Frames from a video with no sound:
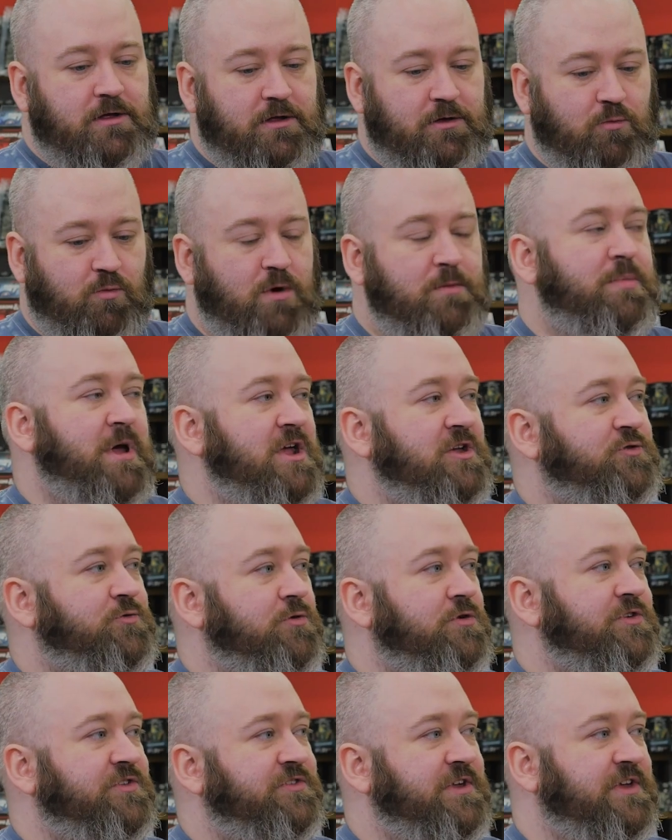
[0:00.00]
one-page
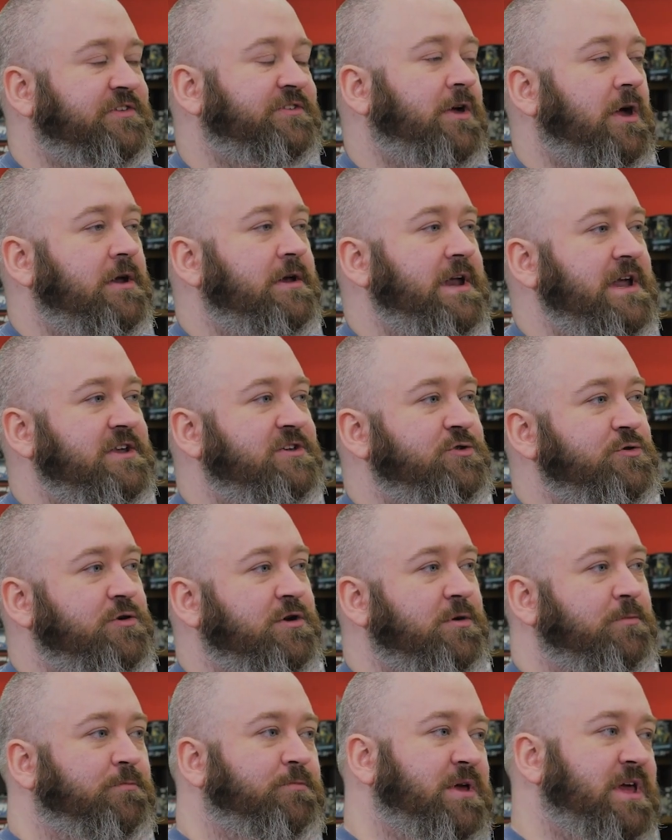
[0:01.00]
rules does not need to
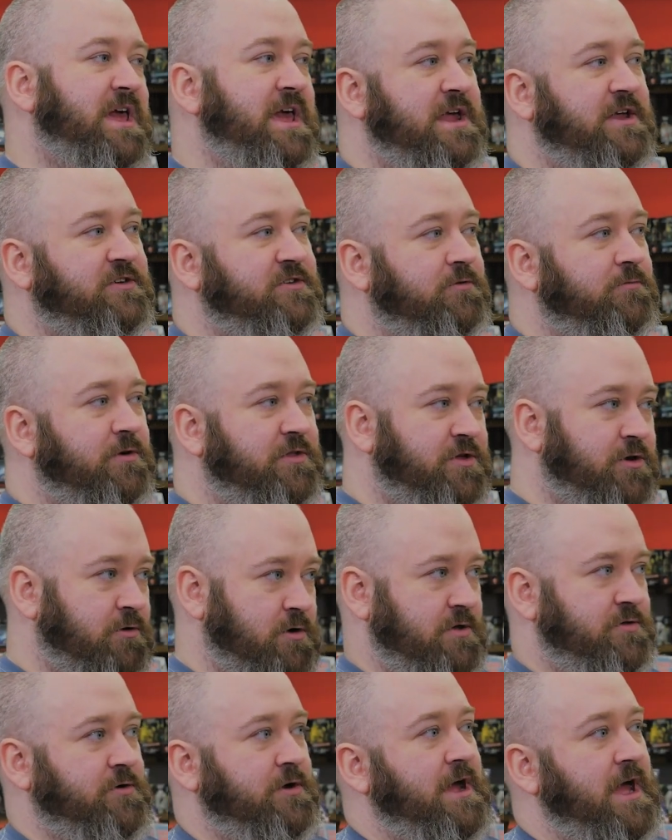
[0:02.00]
compete with your
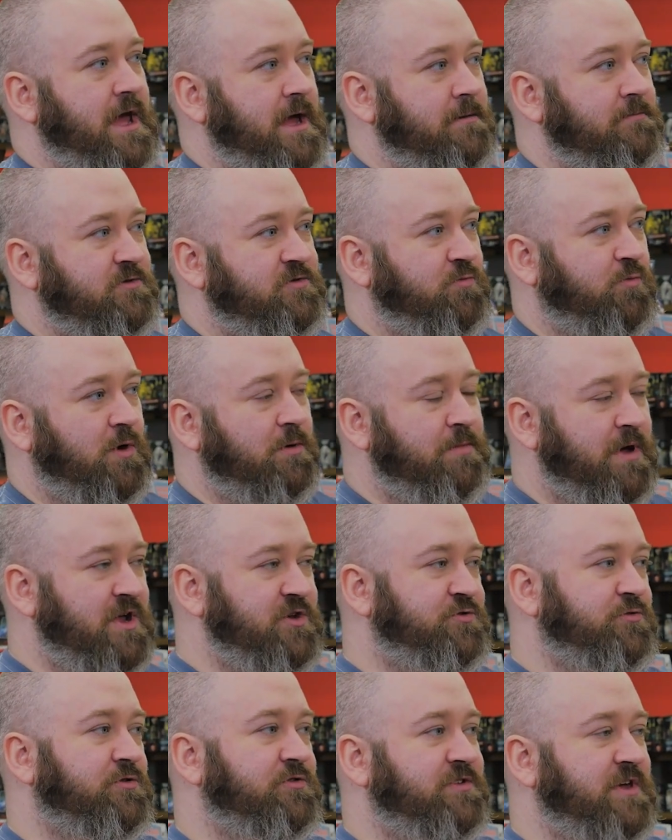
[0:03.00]
other games.
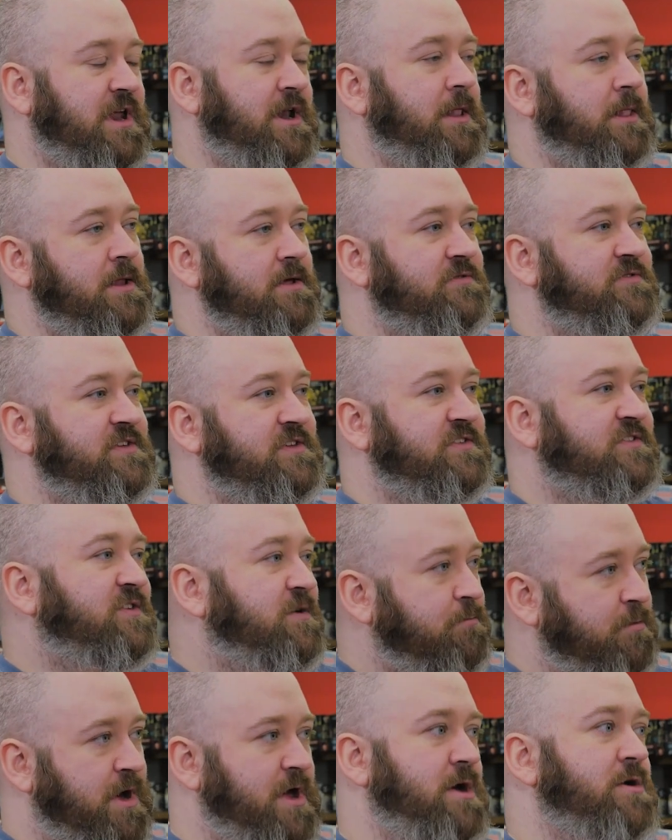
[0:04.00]
One-page rules kind of lives in
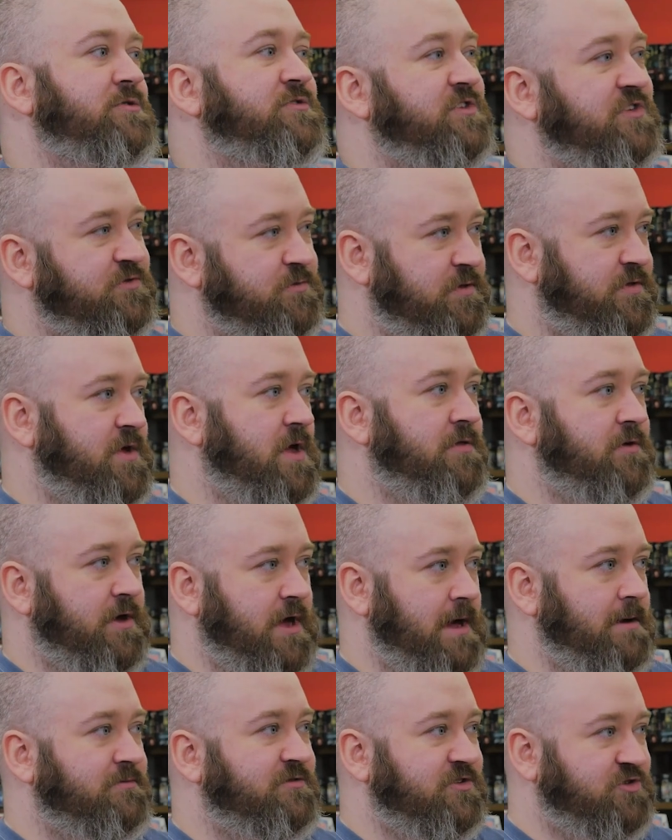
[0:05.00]
symbiosis with the other
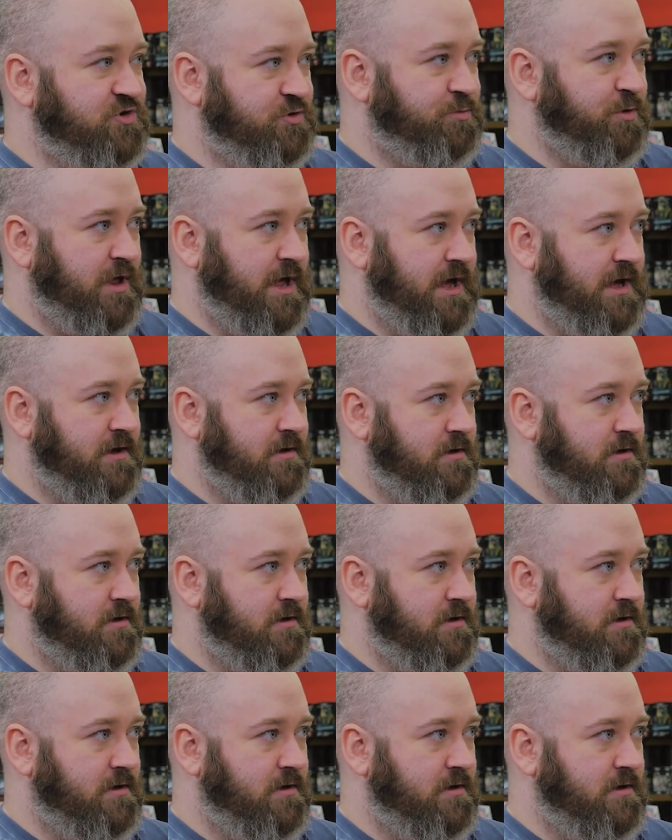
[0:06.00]
games that you play.